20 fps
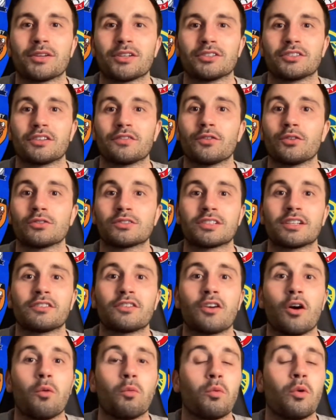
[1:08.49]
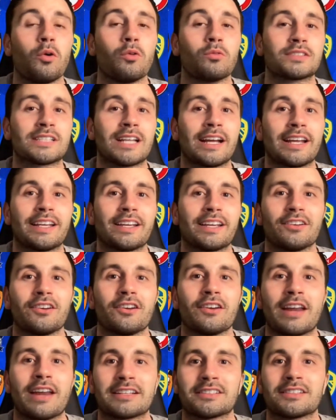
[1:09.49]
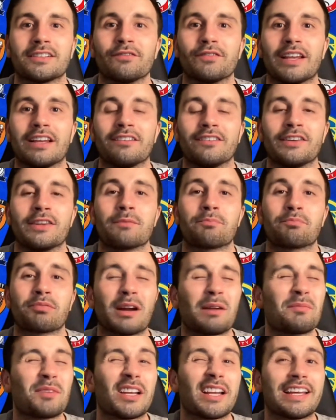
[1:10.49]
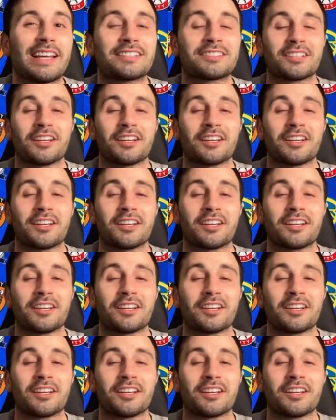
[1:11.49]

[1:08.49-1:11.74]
because you've also got Wolves taking on Aston Villa in the Premier League.